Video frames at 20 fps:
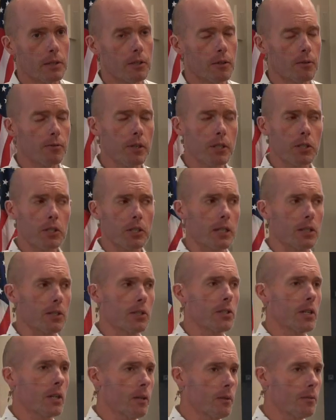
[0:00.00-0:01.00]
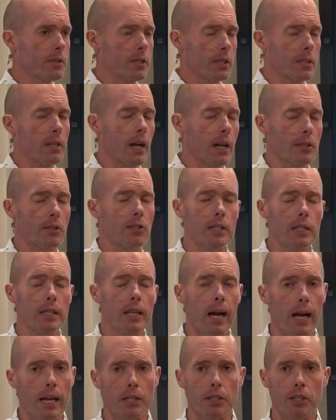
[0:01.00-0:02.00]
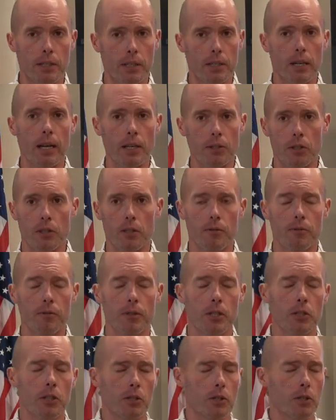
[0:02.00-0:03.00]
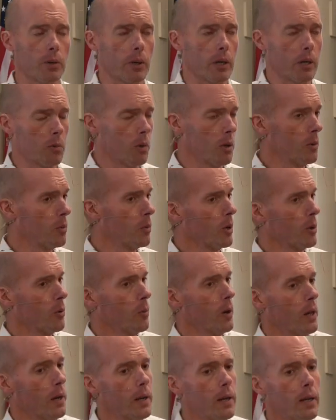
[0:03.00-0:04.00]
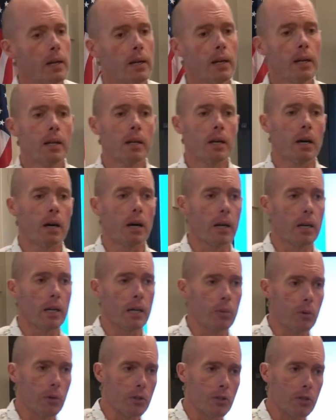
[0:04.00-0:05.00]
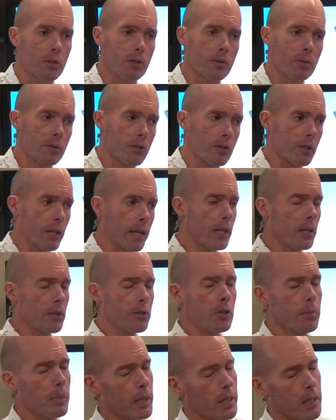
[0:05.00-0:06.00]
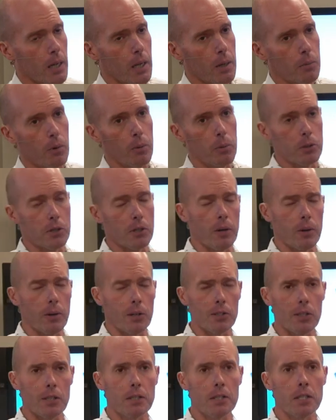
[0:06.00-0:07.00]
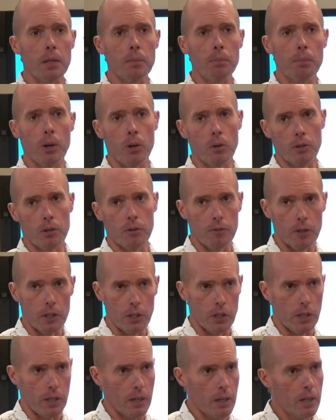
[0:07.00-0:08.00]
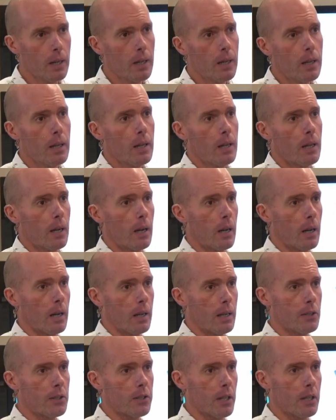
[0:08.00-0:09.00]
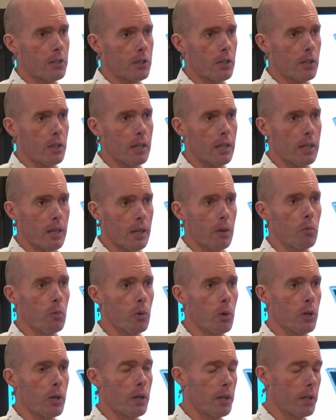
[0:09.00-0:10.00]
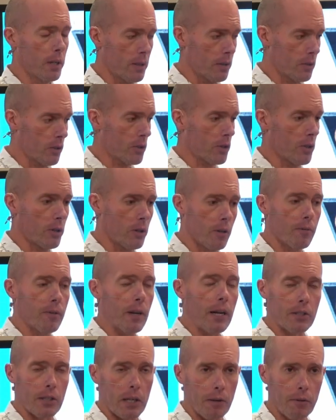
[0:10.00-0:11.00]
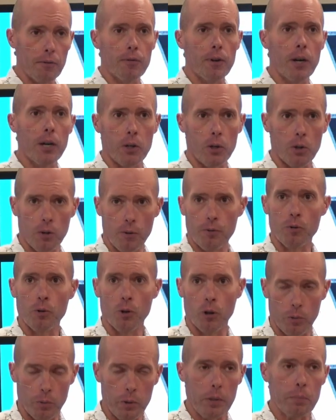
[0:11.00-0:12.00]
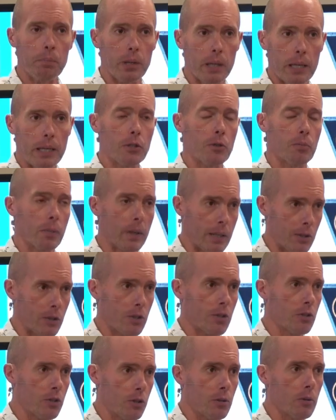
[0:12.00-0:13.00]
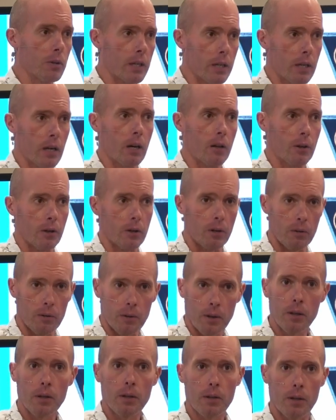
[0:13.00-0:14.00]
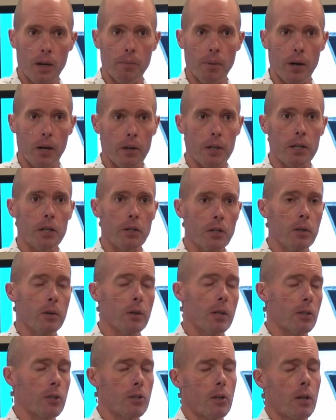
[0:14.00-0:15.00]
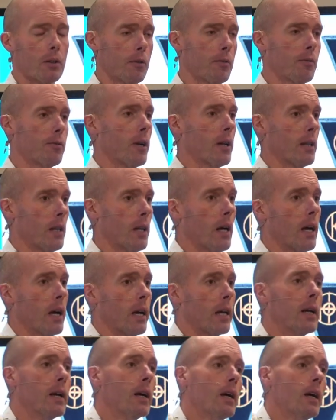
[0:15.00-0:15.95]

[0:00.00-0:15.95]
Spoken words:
division itself did not see action as a division during World War I. It was slated to become what was known as a depot division. Essentially, it would serve as a funnel for replacements to the other American units on the front line.